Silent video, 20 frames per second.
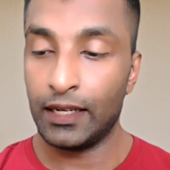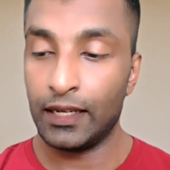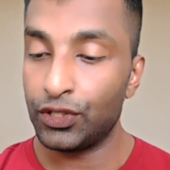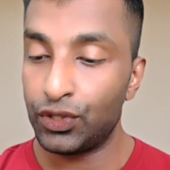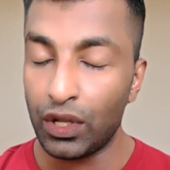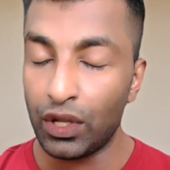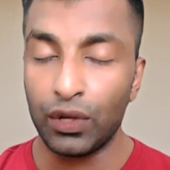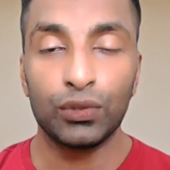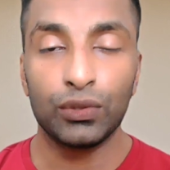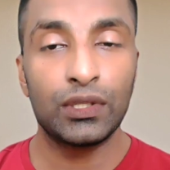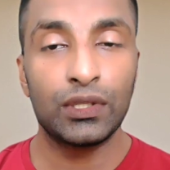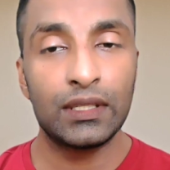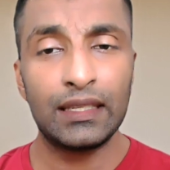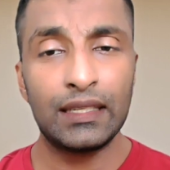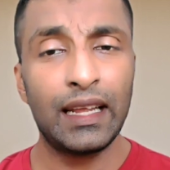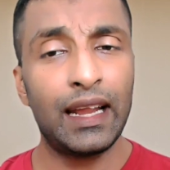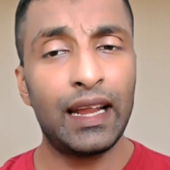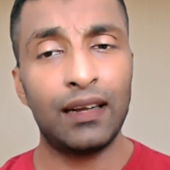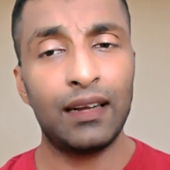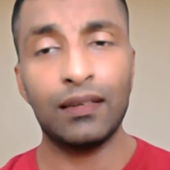So you
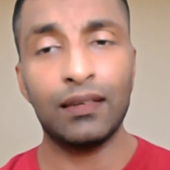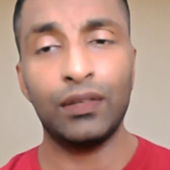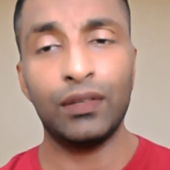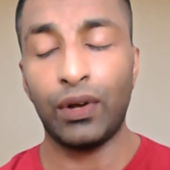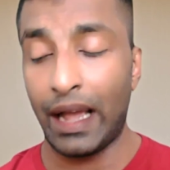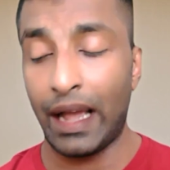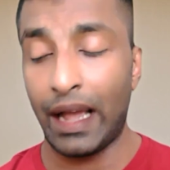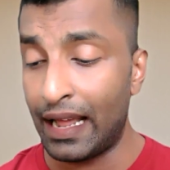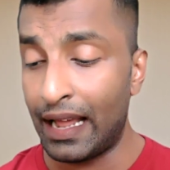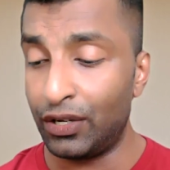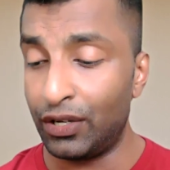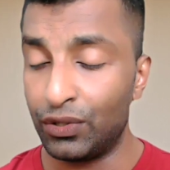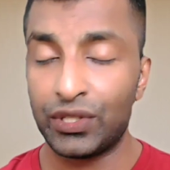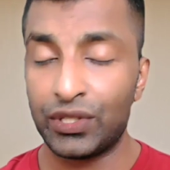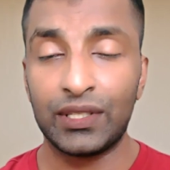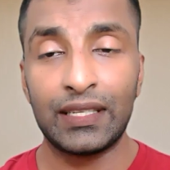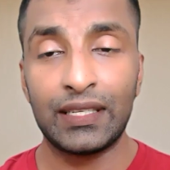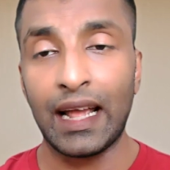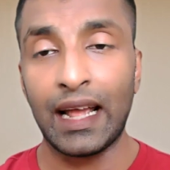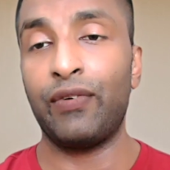state and you
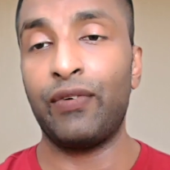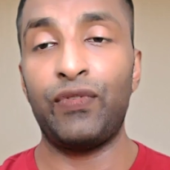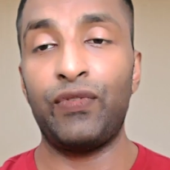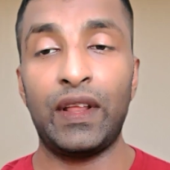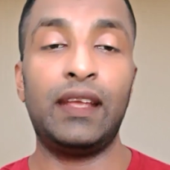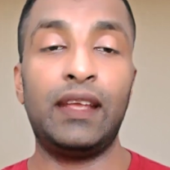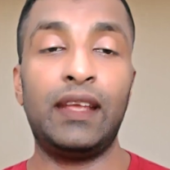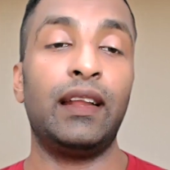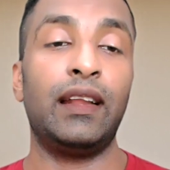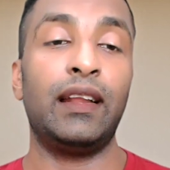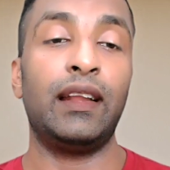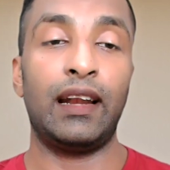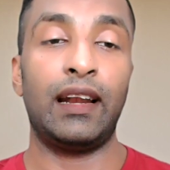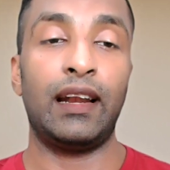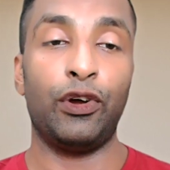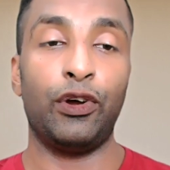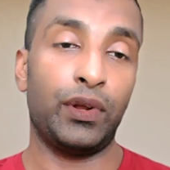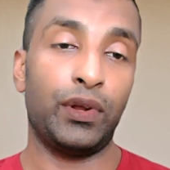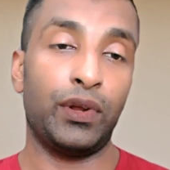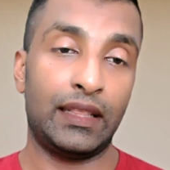stand very clearly
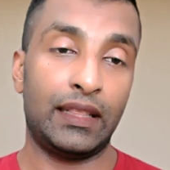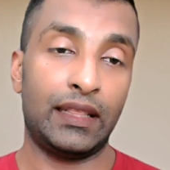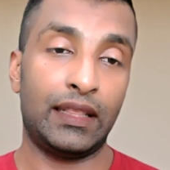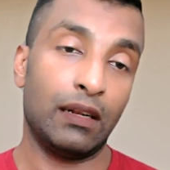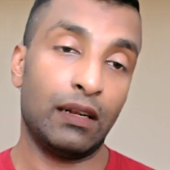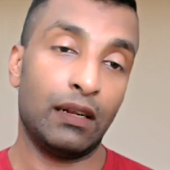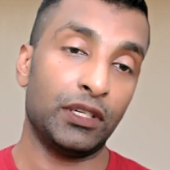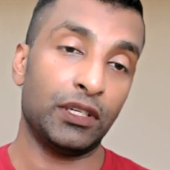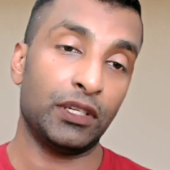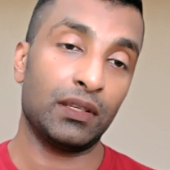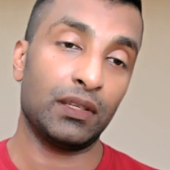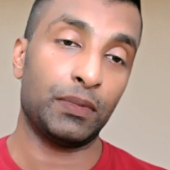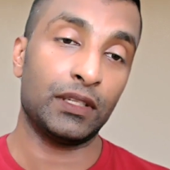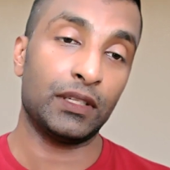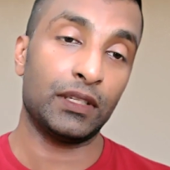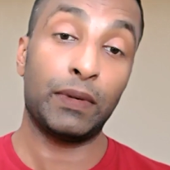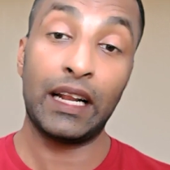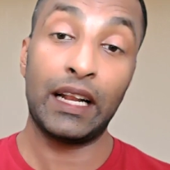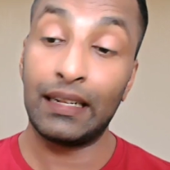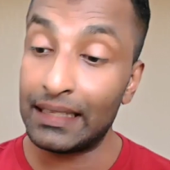on your ethical
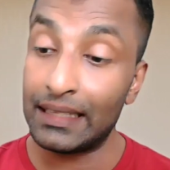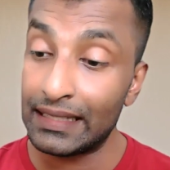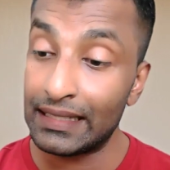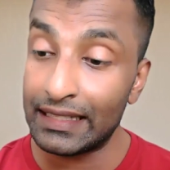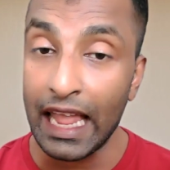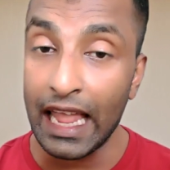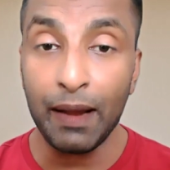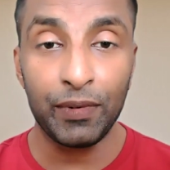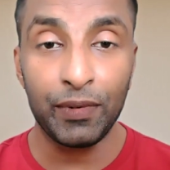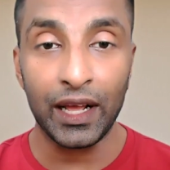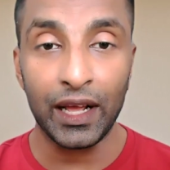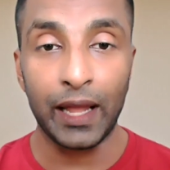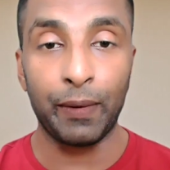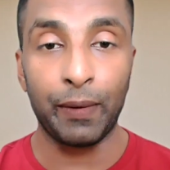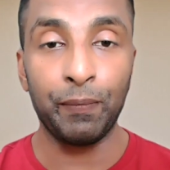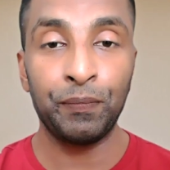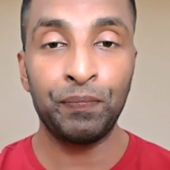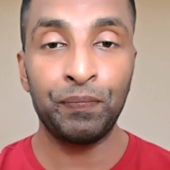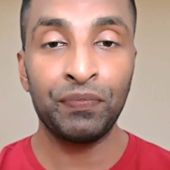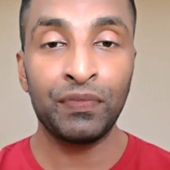principles. But at the same
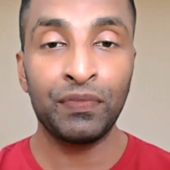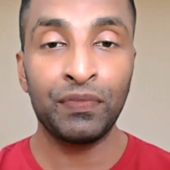time,